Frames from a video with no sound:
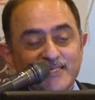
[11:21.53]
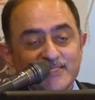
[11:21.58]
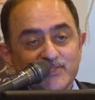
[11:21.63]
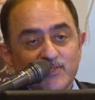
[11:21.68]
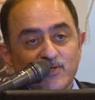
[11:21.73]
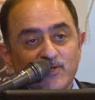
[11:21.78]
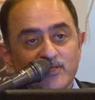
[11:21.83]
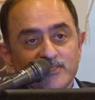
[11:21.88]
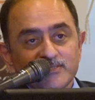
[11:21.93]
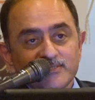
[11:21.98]

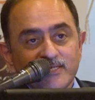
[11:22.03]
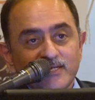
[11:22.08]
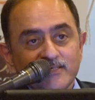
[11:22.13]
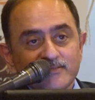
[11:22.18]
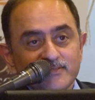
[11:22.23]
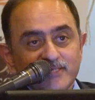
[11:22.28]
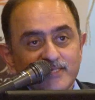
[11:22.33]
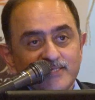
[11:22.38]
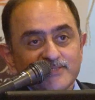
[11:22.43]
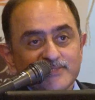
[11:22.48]
As long as there
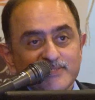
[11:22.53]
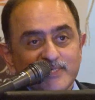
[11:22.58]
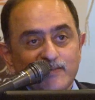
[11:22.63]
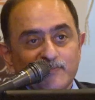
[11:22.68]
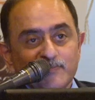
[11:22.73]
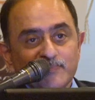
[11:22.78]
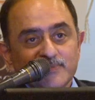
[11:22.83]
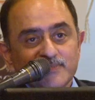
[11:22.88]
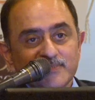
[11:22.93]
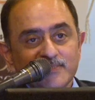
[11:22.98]
are 3
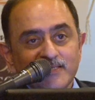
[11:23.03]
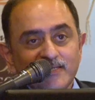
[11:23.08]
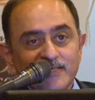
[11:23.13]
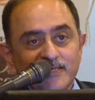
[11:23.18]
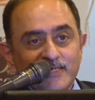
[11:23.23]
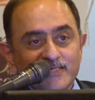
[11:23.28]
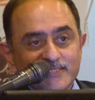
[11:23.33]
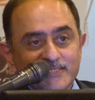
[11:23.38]
stumps